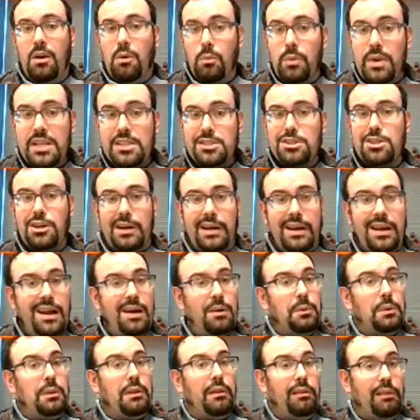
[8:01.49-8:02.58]
We started
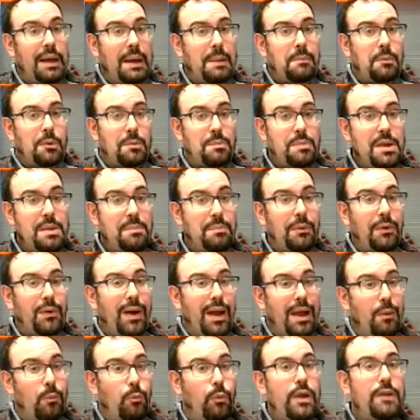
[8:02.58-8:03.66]
out with a lot more people
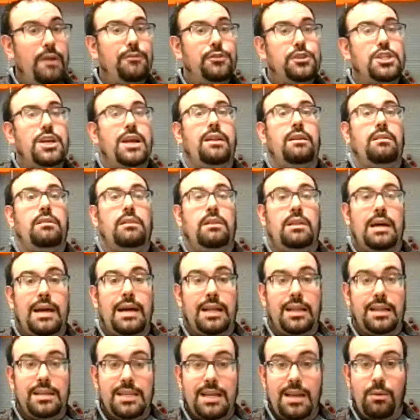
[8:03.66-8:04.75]
and we've shed a
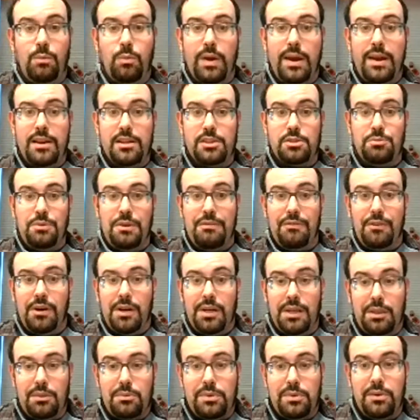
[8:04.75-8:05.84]
lot of dead weight as we've
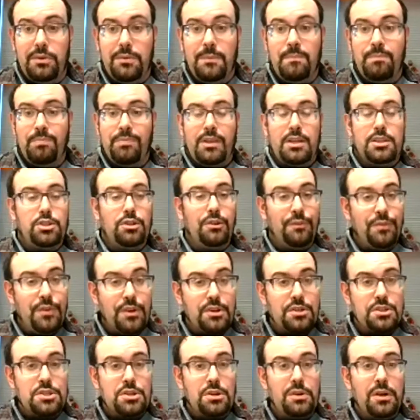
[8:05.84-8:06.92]
gone through. So if
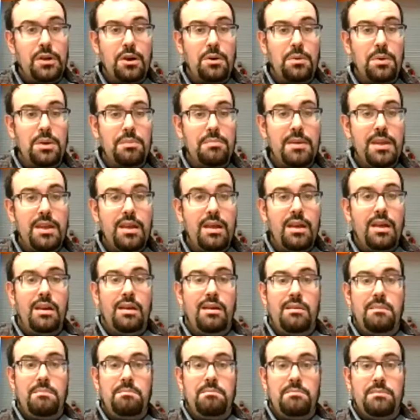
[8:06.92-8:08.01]
you're still here with me,
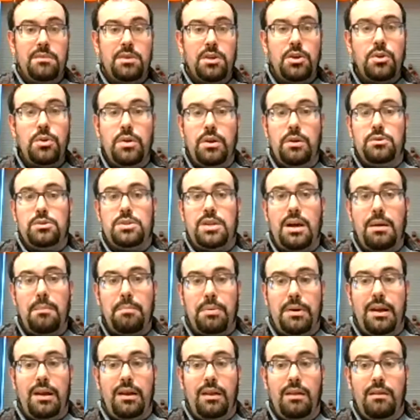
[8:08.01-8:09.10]
kudos. I'm
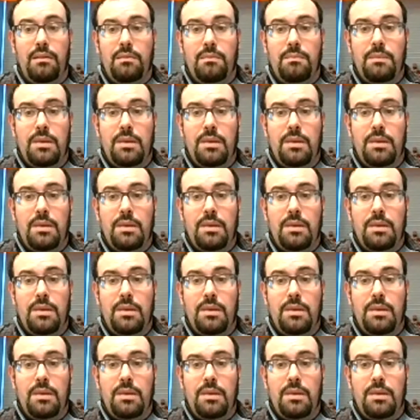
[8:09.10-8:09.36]
proud of you.